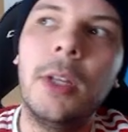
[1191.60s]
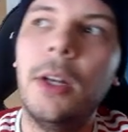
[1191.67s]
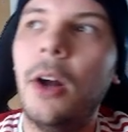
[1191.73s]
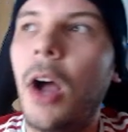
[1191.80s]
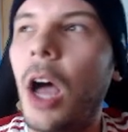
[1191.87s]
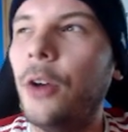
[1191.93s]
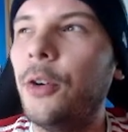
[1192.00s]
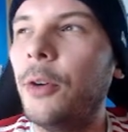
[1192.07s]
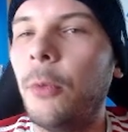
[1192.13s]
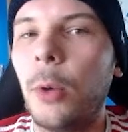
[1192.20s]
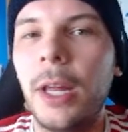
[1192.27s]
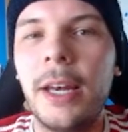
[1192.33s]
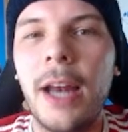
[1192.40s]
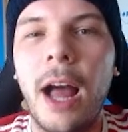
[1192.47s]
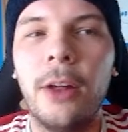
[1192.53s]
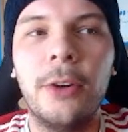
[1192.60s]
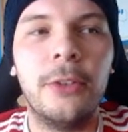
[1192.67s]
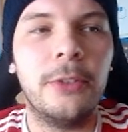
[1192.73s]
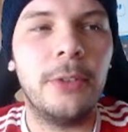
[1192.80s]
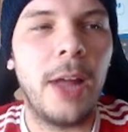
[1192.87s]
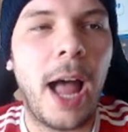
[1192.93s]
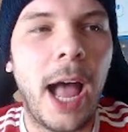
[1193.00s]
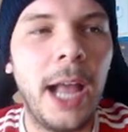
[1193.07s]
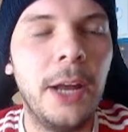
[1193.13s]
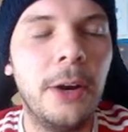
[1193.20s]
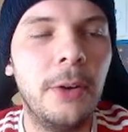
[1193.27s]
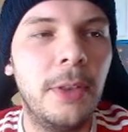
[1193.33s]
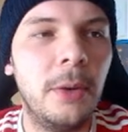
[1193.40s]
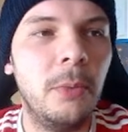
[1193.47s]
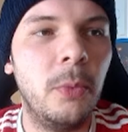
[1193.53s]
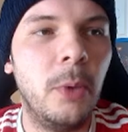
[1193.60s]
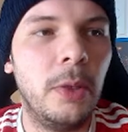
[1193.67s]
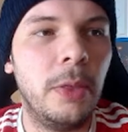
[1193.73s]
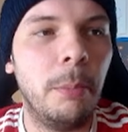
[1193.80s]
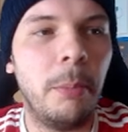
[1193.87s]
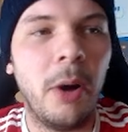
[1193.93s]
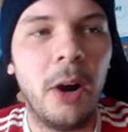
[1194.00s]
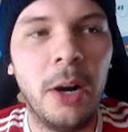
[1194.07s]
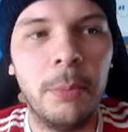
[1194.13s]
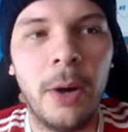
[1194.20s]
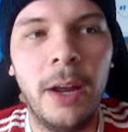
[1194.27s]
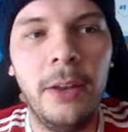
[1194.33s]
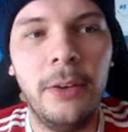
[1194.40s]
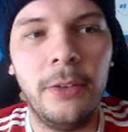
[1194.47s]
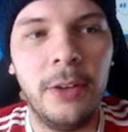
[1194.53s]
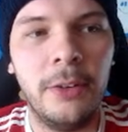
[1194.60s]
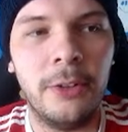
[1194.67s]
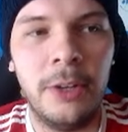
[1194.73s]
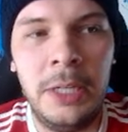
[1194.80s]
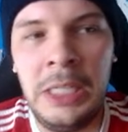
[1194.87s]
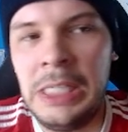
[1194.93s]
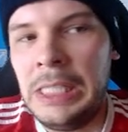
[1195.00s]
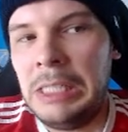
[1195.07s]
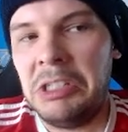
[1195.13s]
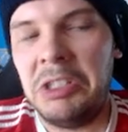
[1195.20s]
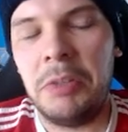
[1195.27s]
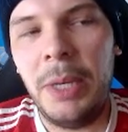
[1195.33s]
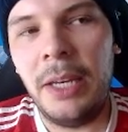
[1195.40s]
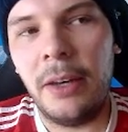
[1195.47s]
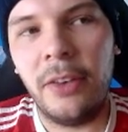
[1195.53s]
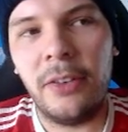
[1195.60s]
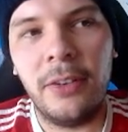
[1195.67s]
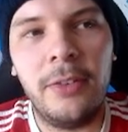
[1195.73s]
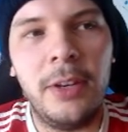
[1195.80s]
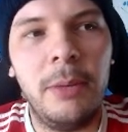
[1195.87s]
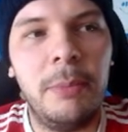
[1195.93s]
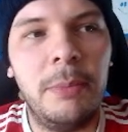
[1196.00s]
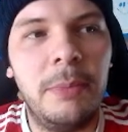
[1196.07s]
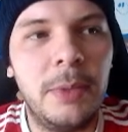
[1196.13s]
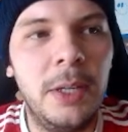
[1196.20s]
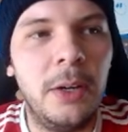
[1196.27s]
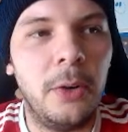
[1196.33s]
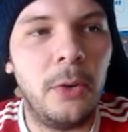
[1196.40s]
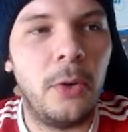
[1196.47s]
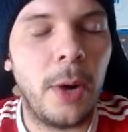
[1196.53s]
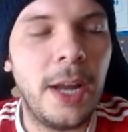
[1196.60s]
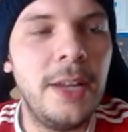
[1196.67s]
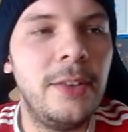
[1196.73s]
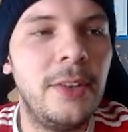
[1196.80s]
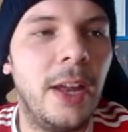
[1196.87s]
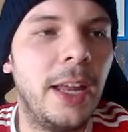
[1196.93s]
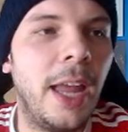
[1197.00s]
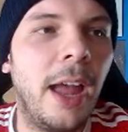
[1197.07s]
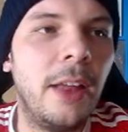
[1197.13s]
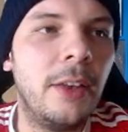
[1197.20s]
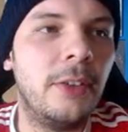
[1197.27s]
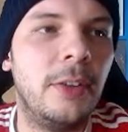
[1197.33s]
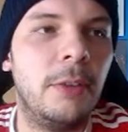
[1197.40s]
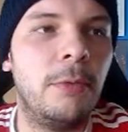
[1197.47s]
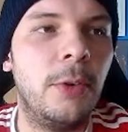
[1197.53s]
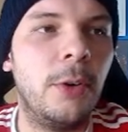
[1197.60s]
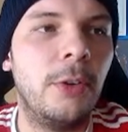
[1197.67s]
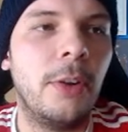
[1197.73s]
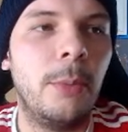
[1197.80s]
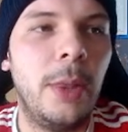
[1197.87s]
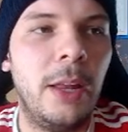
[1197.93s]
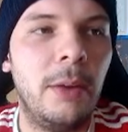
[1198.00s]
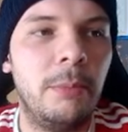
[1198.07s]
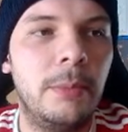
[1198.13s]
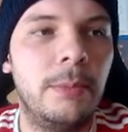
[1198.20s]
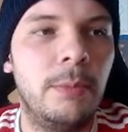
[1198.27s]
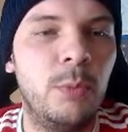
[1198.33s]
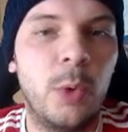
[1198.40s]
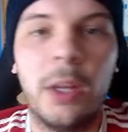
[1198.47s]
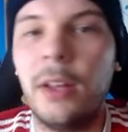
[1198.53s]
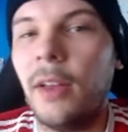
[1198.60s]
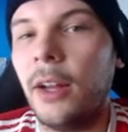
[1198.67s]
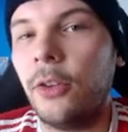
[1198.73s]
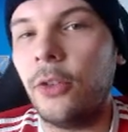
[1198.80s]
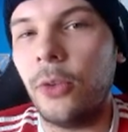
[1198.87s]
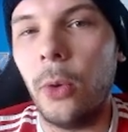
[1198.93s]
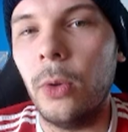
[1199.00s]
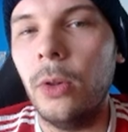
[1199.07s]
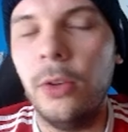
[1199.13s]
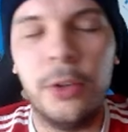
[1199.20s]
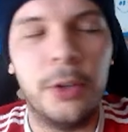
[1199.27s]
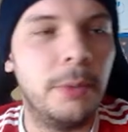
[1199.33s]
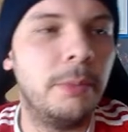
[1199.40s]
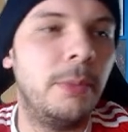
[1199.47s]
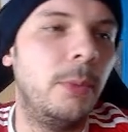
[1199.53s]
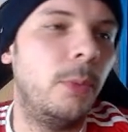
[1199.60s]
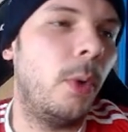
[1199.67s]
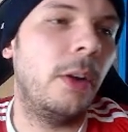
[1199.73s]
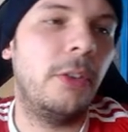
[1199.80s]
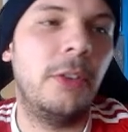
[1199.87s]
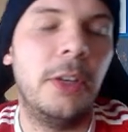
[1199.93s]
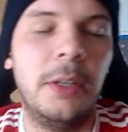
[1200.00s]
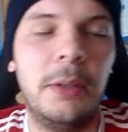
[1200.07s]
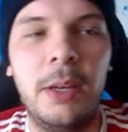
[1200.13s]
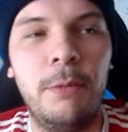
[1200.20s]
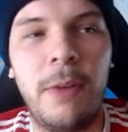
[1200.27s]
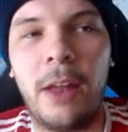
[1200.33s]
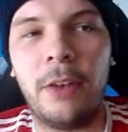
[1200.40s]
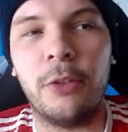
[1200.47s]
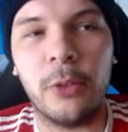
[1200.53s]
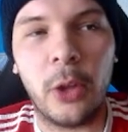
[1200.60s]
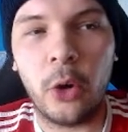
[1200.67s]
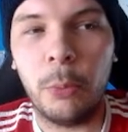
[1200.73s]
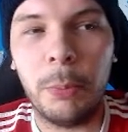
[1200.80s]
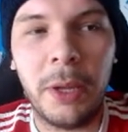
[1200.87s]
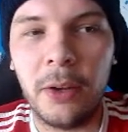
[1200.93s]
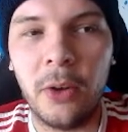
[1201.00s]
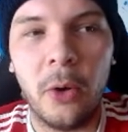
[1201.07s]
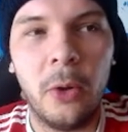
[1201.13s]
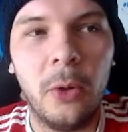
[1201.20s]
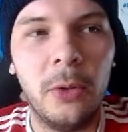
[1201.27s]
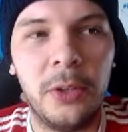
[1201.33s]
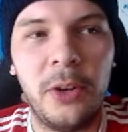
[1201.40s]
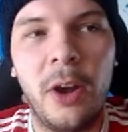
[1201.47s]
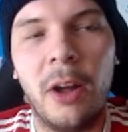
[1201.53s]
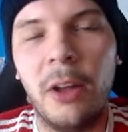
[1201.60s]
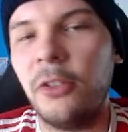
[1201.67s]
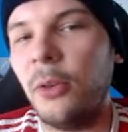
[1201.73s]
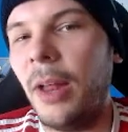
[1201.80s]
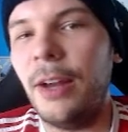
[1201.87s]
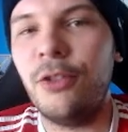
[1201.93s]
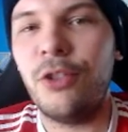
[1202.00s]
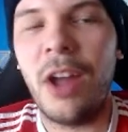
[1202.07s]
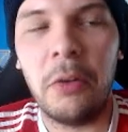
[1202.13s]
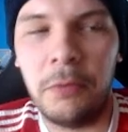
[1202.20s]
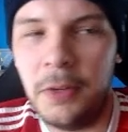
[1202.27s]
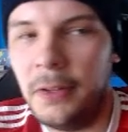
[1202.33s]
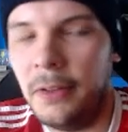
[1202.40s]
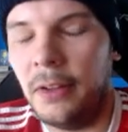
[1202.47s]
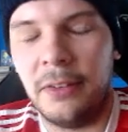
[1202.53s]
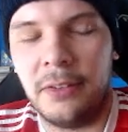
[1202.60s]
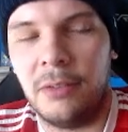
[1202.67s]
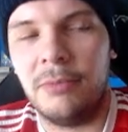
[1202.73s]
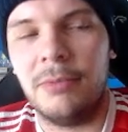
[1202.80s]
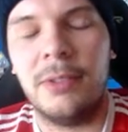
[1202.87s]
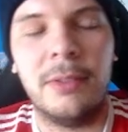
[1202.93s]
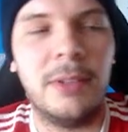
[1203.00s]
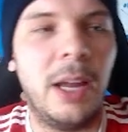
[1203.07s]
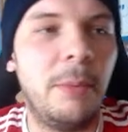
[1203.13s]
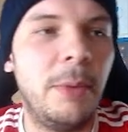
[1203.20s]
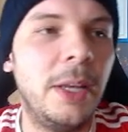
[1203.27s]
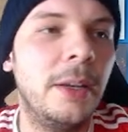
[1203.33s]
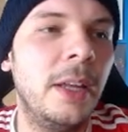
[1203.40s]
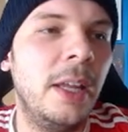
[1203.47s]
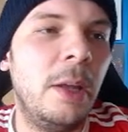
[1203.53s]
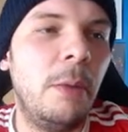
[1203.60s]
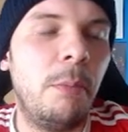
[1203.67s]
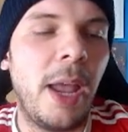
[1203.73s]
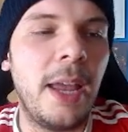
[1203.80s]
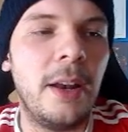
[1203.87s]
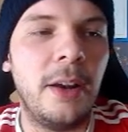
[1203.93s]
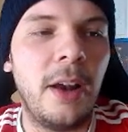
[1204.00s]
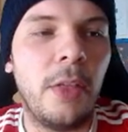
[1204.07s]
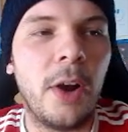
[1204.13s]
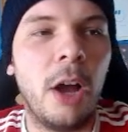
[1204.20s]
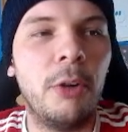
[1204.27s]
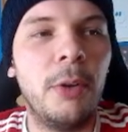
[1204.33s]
you know, $140 higher than what the bar price is. To me, it doesn't seem, you know, crazy, I guess, if you're someone that really likes gold or wants to invest a little bit in gold and you also like João Felix. So, I mean, paying another